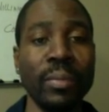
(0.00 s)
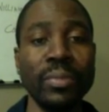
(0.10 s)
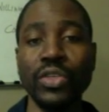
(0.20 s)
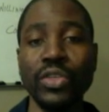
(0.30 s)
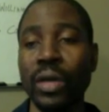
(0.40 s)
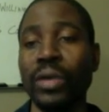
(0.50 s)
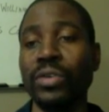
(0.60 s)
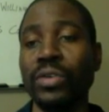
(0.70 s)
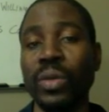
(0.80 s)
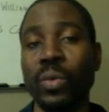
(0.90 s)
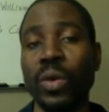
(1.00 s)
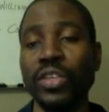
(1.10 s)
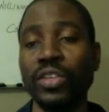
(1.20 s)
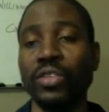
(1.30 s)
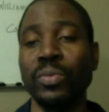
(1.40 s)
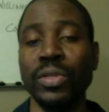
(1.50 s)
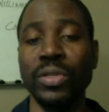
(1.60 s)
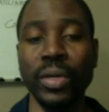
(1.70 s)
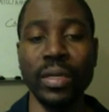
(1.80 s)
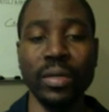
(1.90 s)
join those groups and what you should be
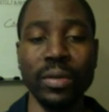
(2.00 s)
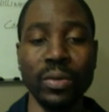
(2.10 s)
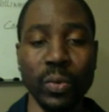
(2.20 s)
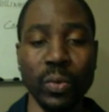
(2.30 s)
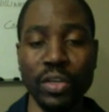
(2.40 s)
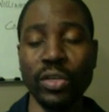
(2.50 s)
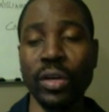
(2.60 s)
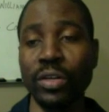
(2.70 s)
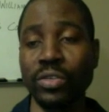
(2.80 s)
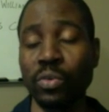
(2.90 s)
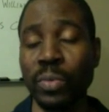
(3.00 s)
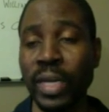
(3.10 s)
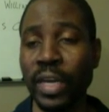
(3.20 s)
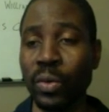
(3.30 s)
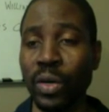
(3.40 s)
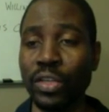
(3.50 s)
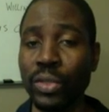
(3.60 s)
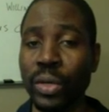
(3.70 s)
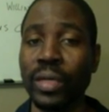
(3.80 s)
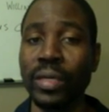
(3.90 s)
doing, when you're joining this group, because you don't want to
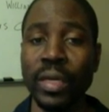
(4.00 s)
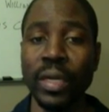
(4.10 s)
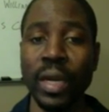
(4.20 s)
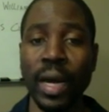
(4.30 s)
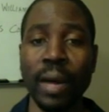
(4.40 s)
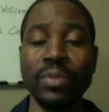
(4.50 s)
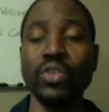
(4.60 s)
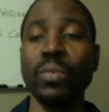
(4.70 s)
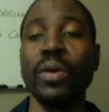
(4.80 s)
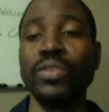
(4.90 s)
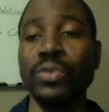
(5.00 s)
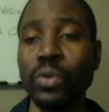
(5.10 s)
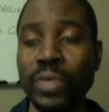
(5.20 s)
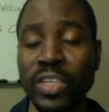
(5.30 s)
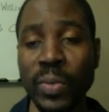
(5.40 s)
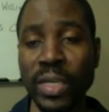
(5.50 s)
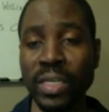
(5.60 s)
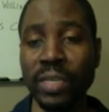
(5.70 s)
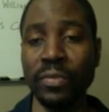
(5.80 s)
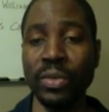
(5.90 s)
join too much groups,
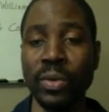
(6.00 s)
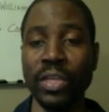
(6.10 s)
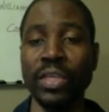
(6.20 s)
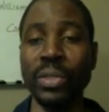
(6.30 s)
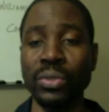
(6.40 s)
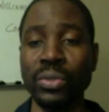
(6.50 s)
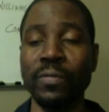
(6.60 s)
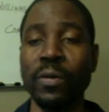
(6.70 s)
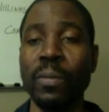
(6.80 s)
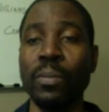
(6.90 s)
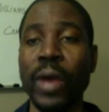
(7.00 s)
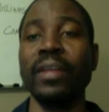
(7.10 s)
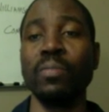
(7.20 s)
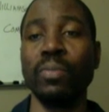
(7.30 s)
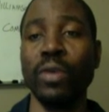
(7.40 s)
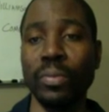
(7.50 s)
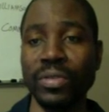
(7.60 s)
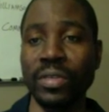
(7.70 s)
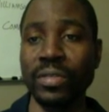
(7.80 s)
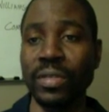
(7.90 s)
especially if you want to use it for branding
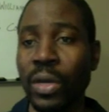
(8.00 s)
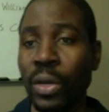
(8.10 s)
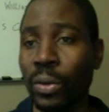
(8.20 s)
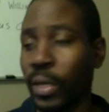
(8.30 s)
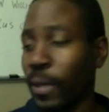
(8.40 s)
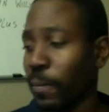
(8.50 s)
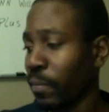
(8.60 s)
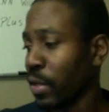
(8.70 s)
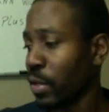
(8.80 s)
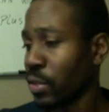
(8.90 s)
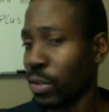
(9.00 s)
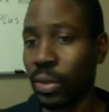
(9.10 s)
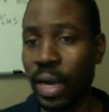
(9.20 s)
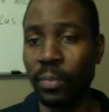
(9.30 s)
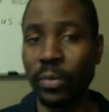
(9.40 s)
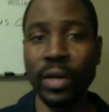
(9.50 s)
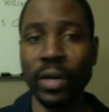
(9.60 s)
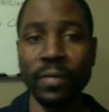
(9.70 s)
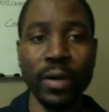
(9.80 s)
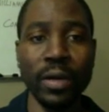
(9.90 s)
purposes. Okay, so
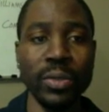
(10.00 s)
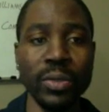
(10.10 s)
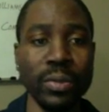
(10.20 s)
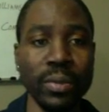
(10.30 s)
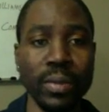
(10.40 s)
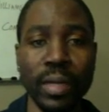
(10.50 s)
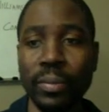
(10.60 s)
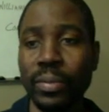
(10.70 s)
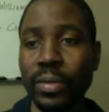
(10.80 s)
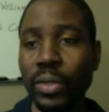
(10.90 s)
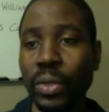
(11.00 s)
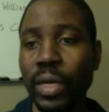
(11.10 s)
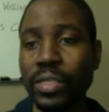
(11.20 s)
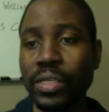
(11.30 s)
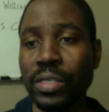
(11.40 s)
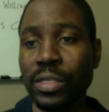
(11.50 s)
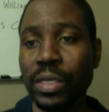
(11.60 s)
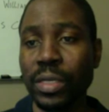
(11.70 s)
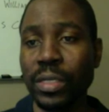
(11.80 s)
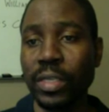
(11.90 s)
without further ado, let's
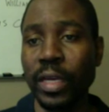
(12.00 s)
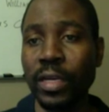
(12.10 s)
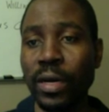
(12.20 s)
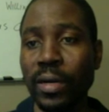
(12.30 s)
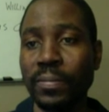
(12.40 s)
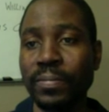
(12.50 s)
take it on.